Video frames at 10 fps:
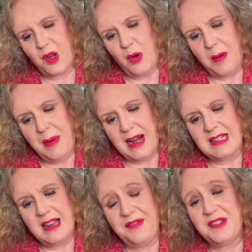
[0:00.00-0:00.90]
Going back
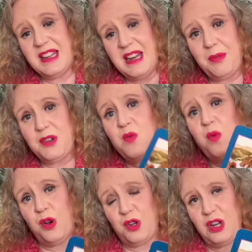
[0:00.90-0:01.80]
to, if there's anybody
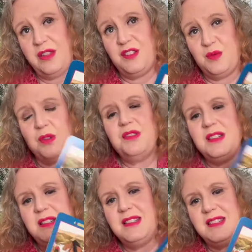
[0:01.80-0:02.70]
watching that's
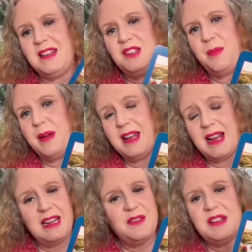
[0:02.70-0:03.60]
wanting to set up any
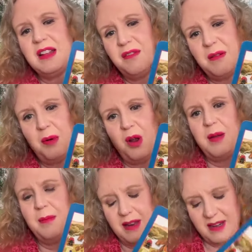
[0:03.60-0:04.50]
kind of
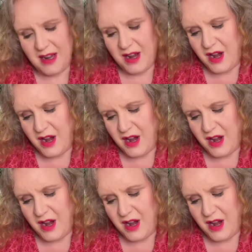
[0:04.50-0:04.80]
self-employment